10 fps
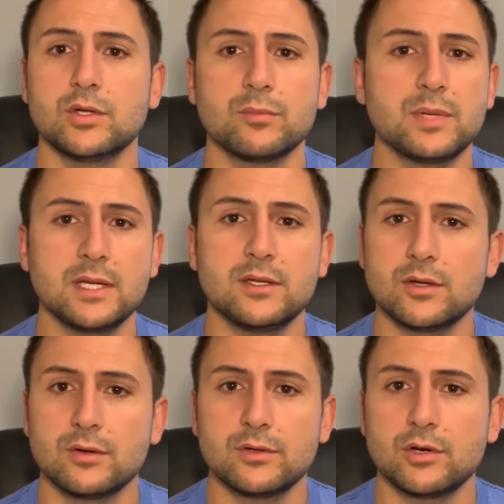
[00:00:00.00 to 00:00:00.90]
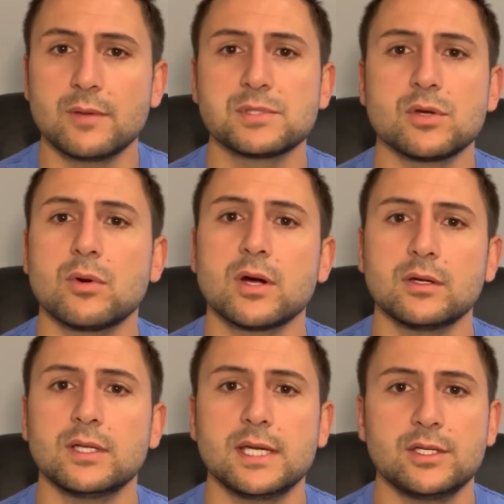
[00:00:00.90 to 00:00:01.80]
You're up so
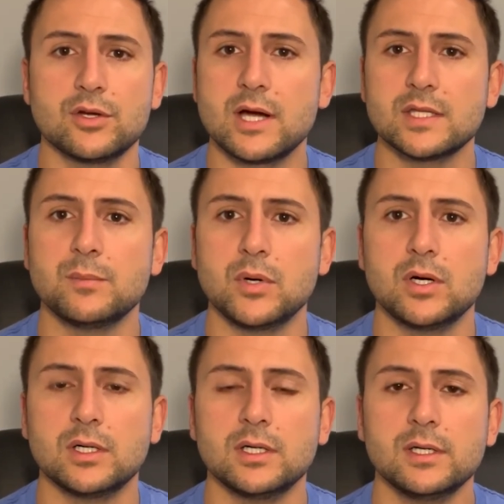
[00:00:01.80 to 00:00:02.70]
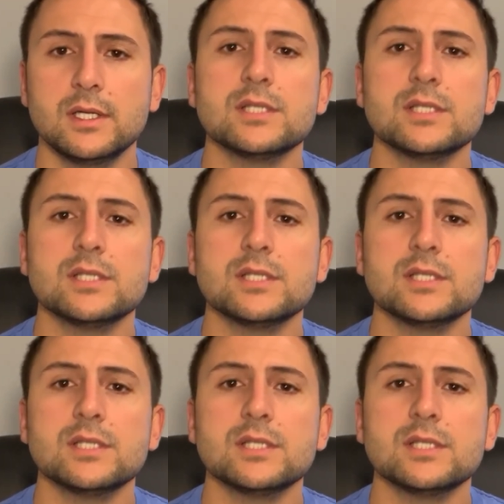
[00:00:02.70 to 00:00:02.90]
early and you're on the ball."